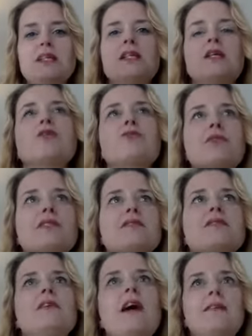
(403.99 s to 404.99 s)
in a
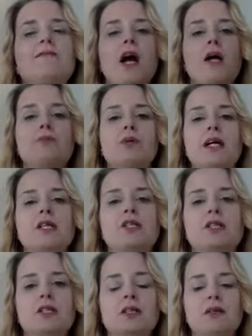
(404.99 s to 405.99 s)
crystalline
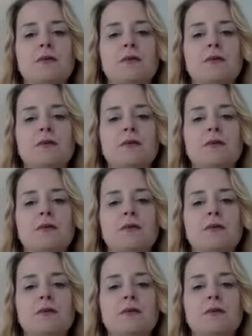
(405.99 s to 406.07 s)
vibration.